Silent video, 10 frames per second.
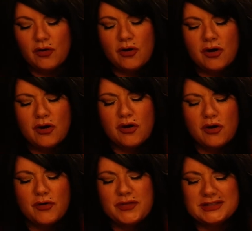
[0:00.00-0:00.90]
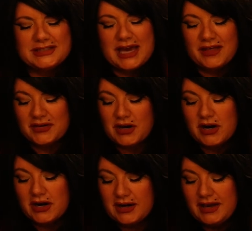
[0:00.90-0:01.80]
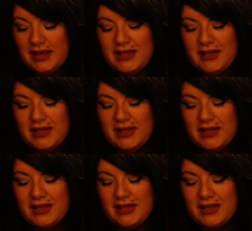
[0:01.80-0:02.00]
Oh, the Death card.